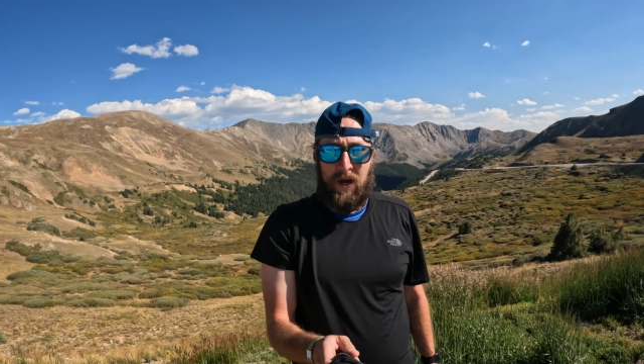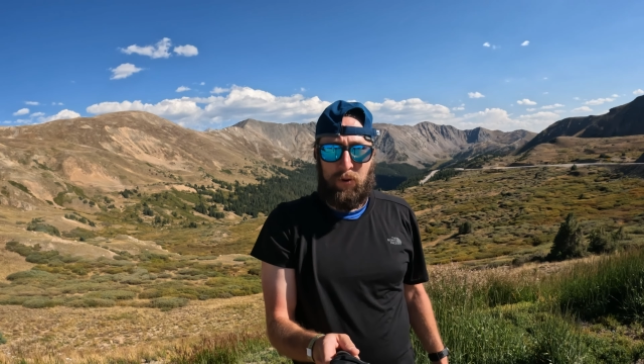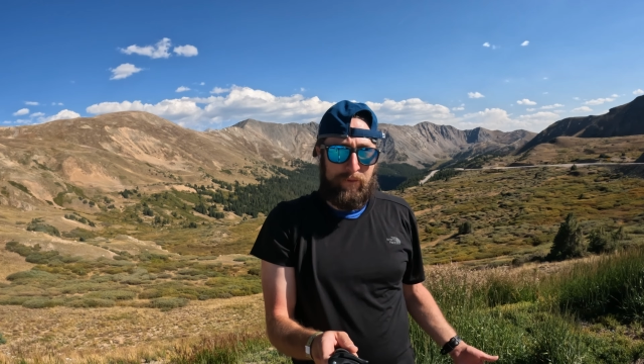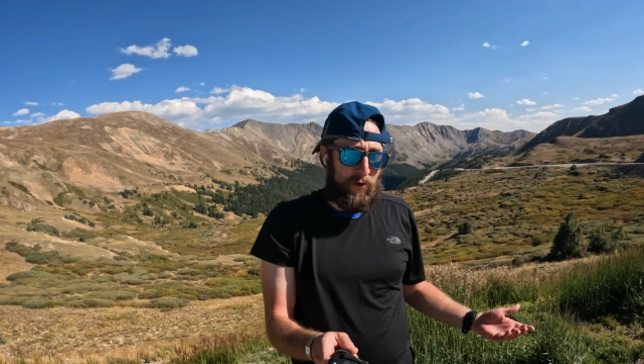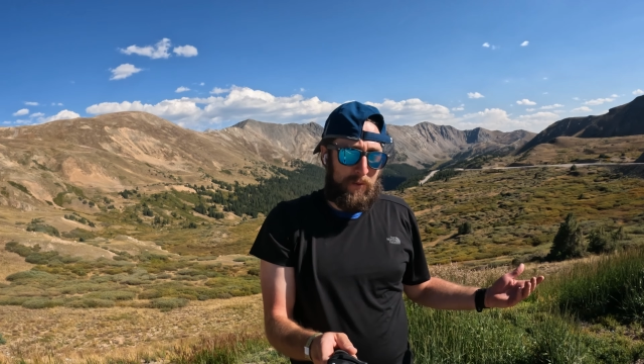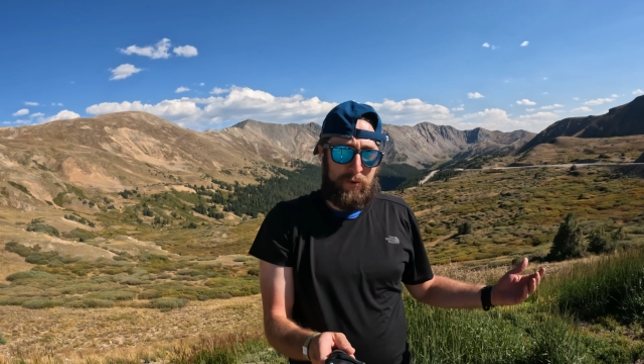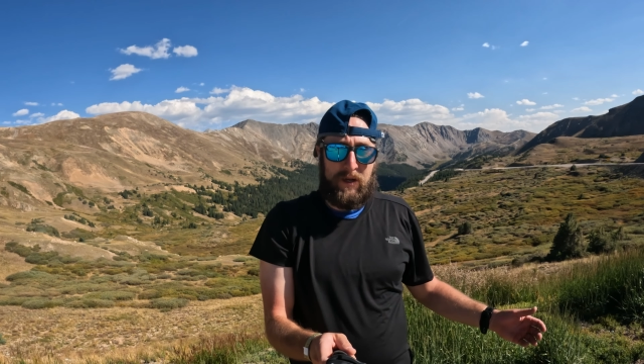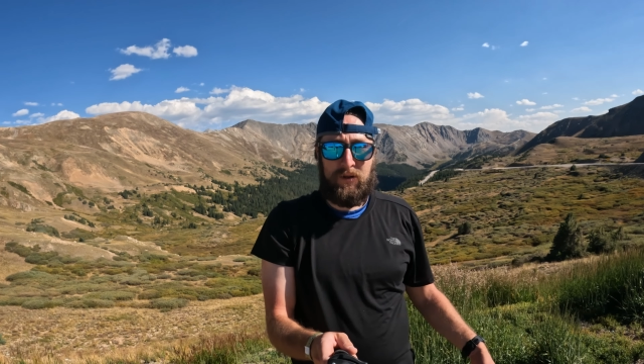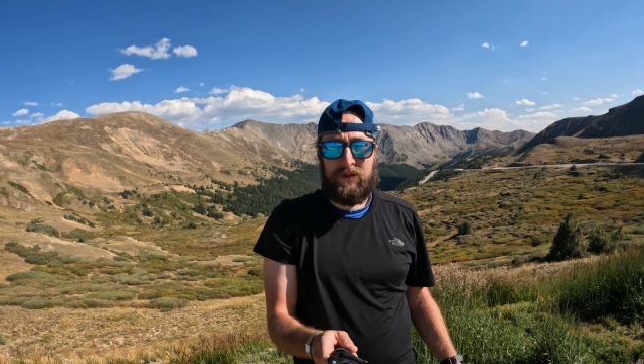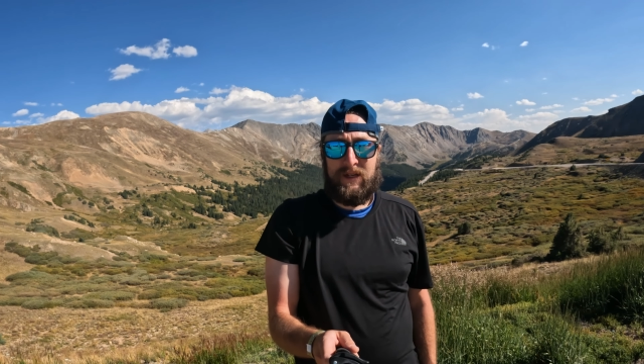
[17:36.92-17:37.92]
Uh, overall,
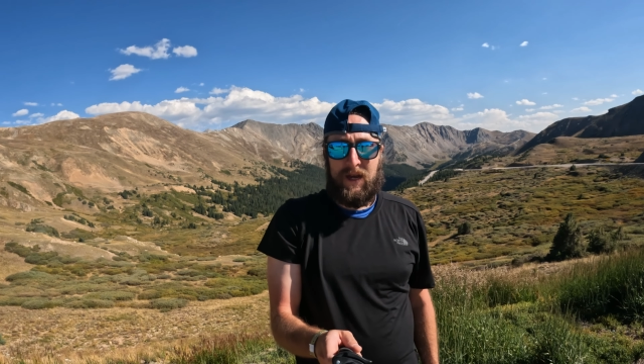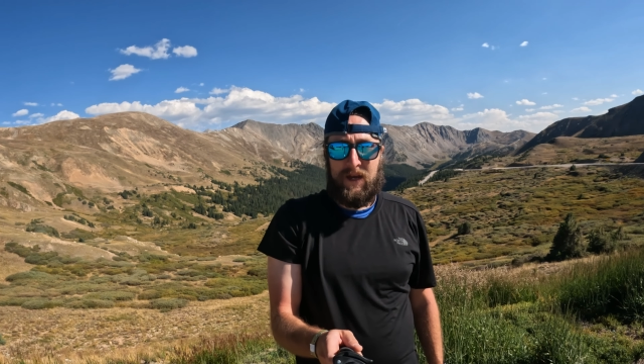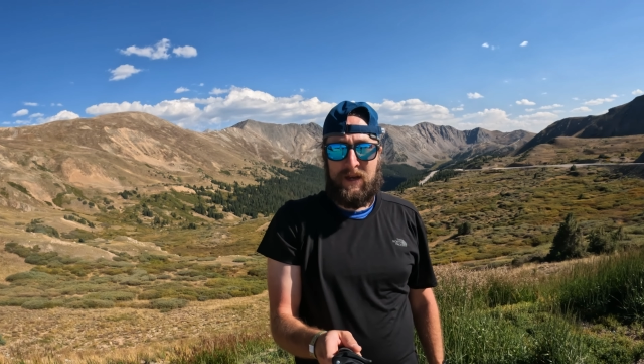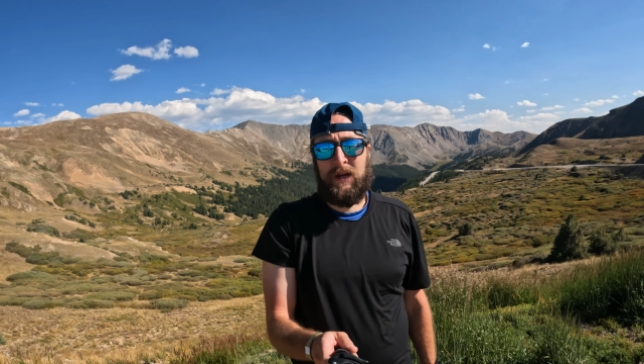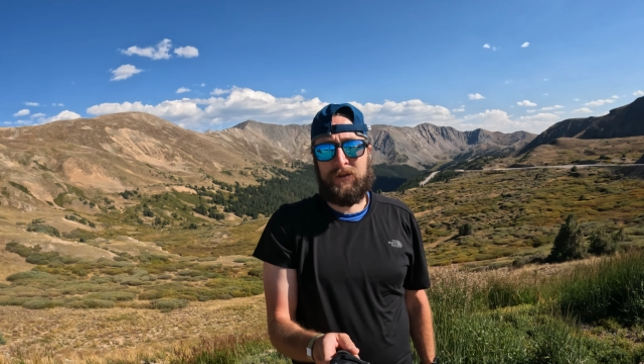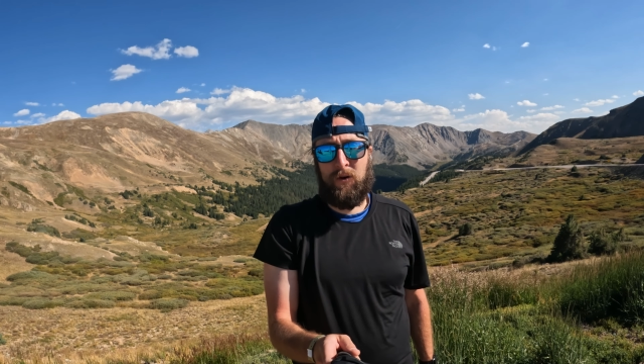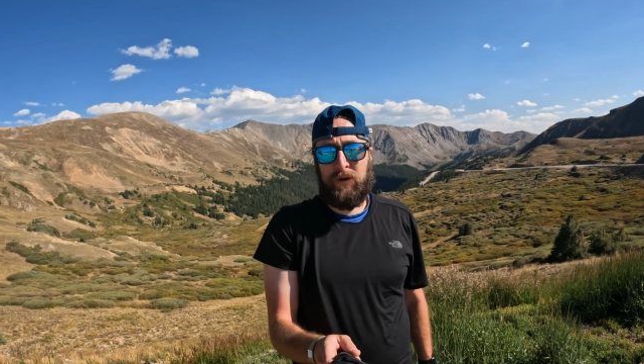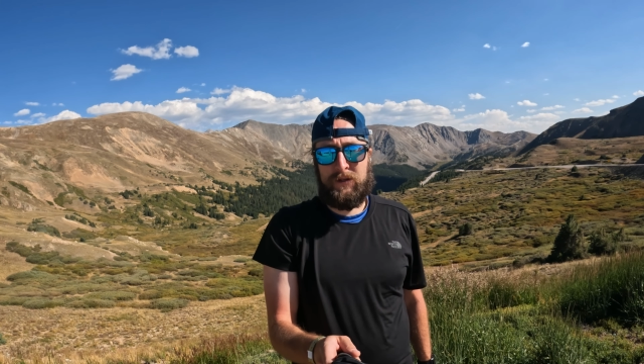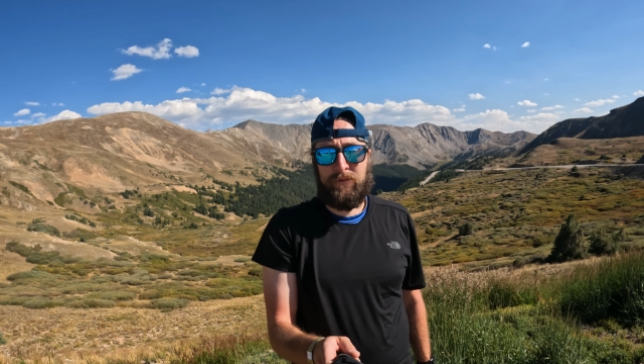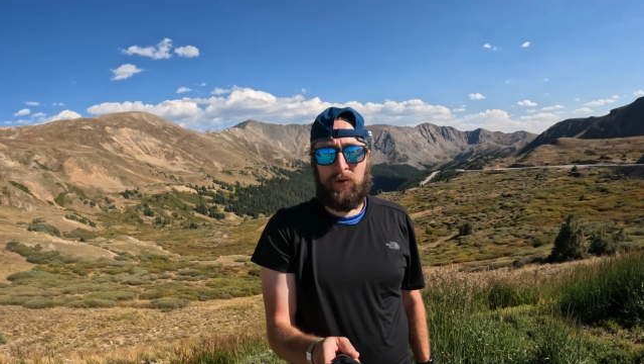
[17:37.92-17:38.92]
pretty good day. As
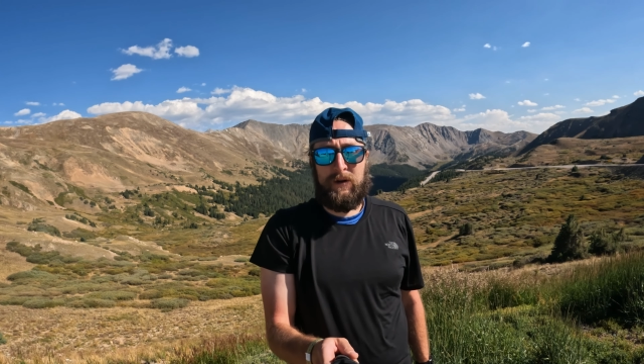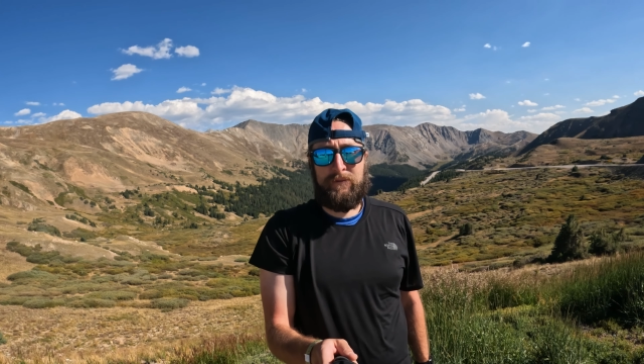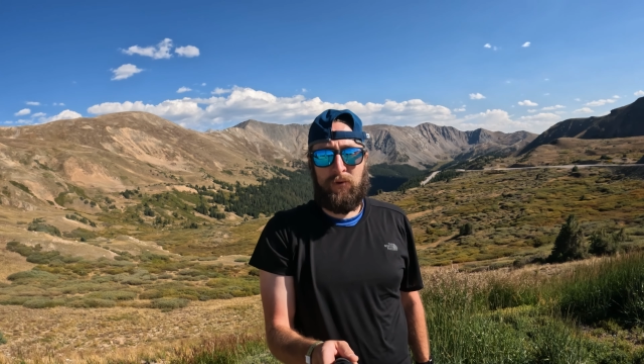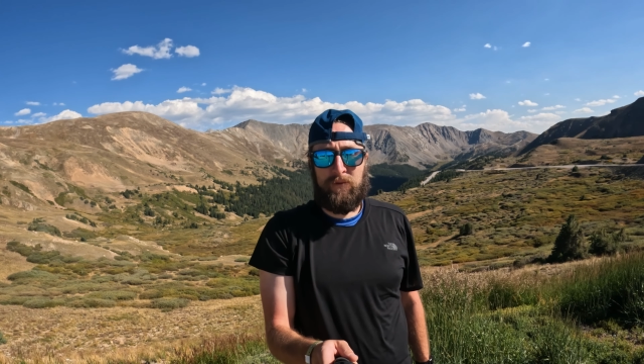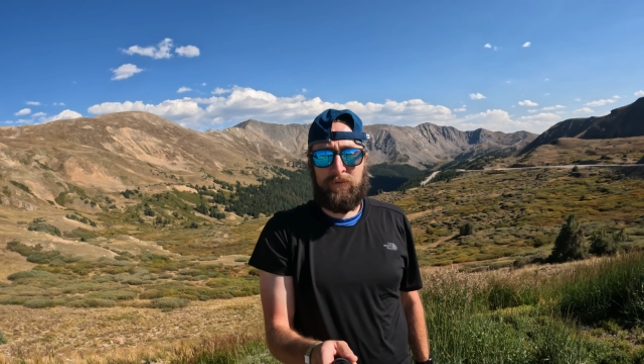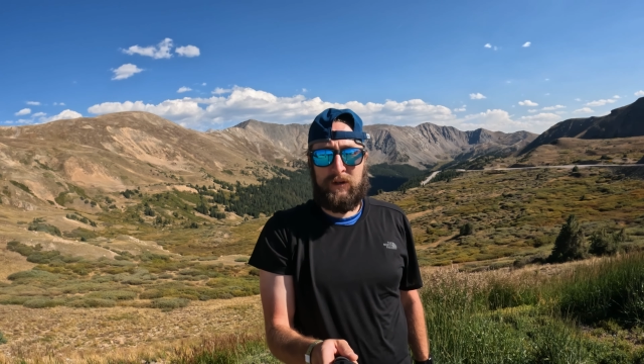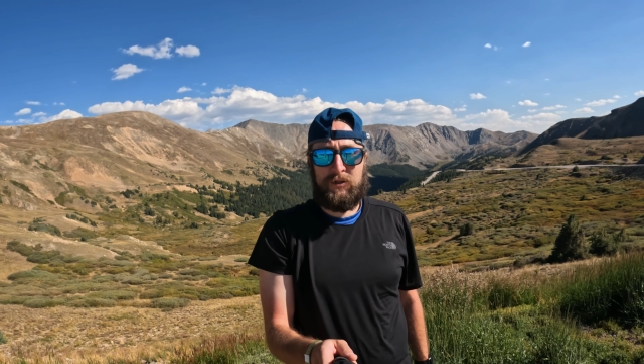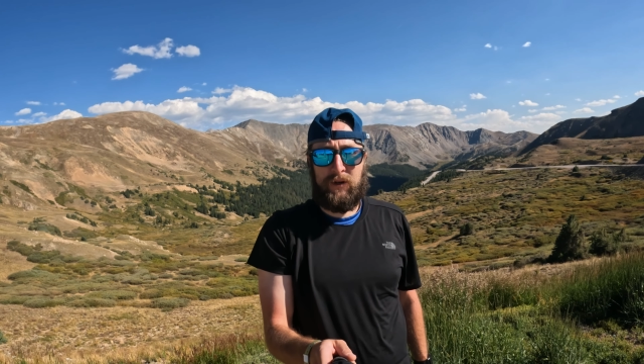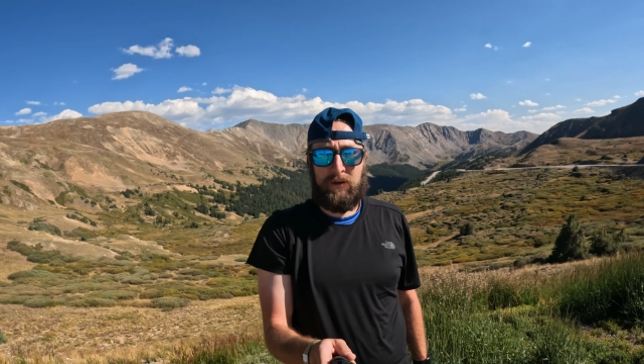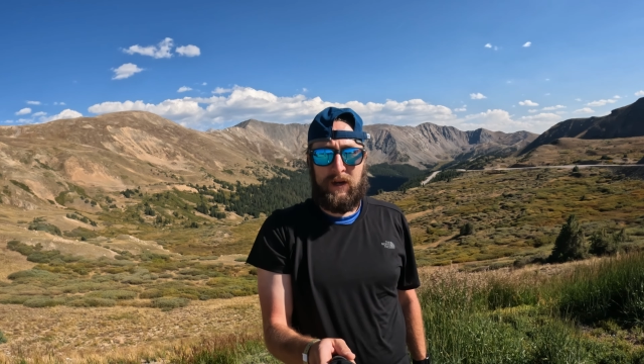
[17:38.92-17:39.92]
always, for a full free
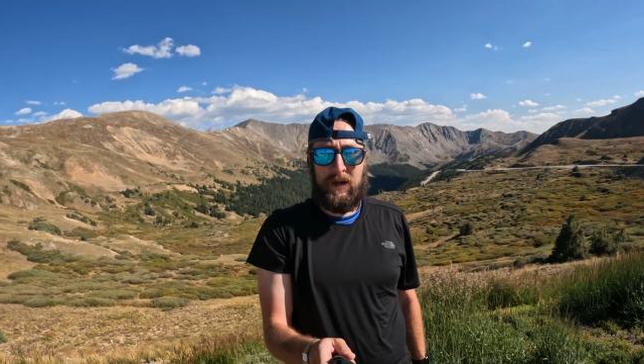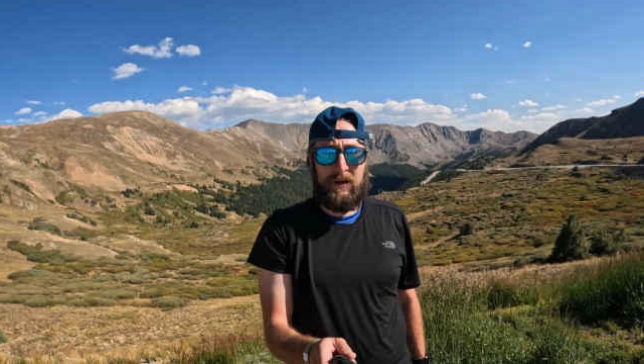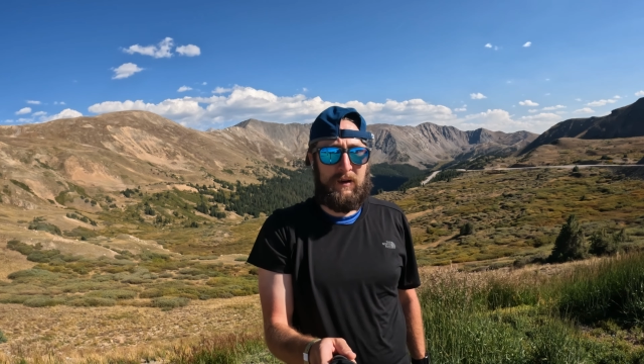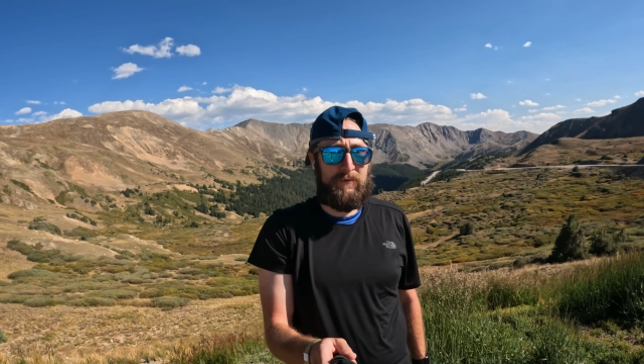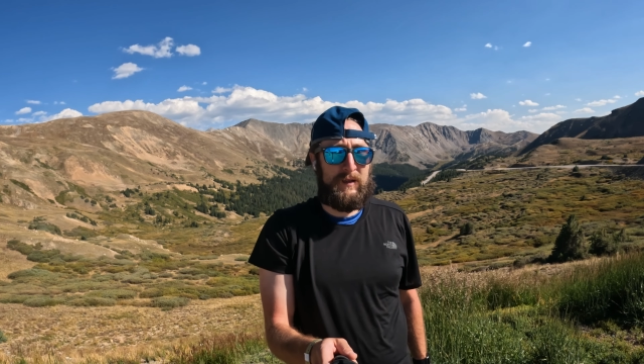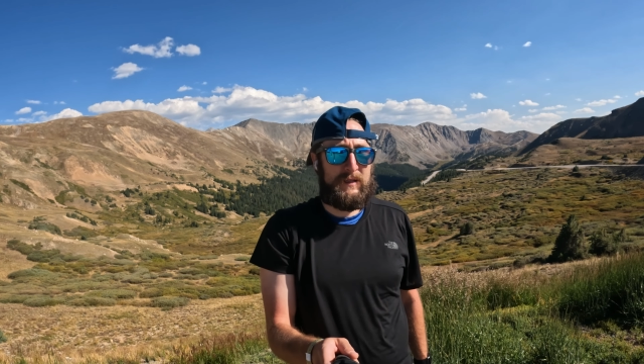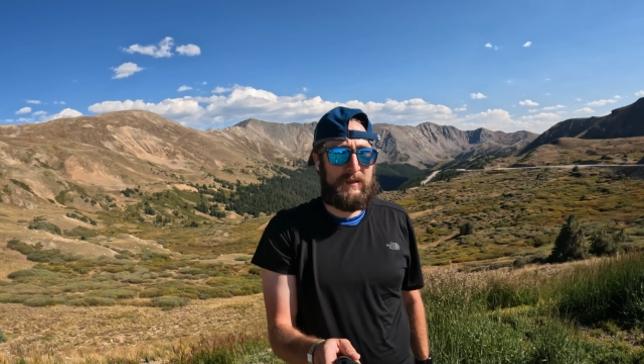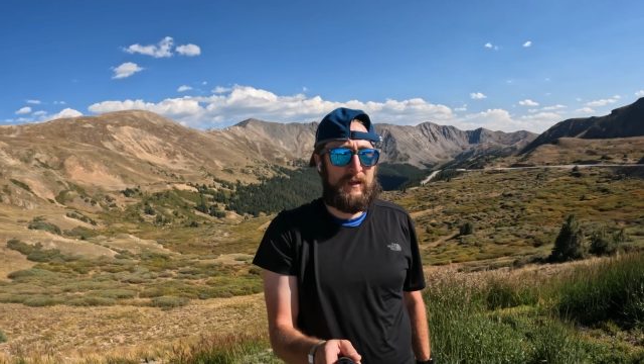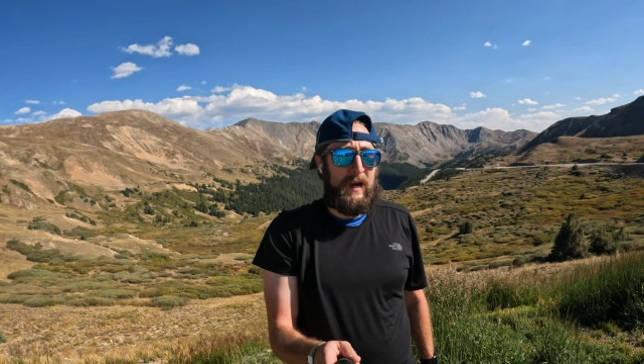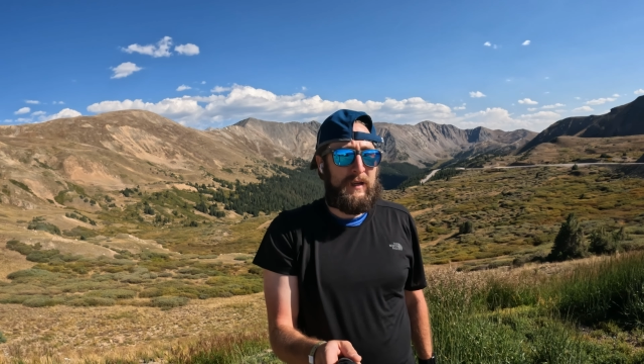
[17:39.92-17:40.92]
trail guide of
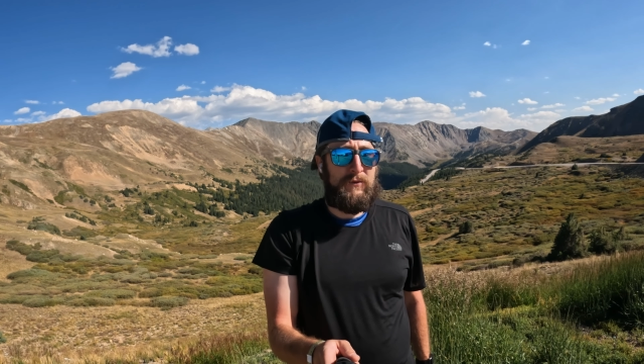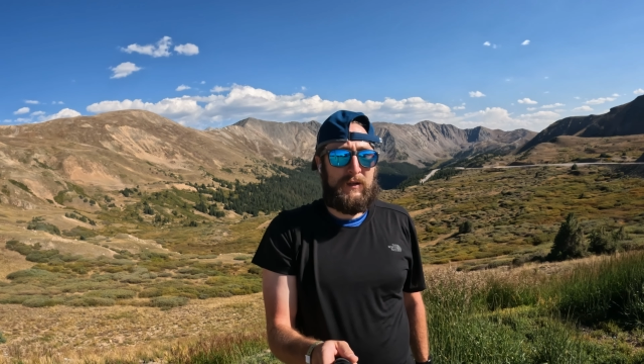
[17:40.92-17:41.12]
this hike,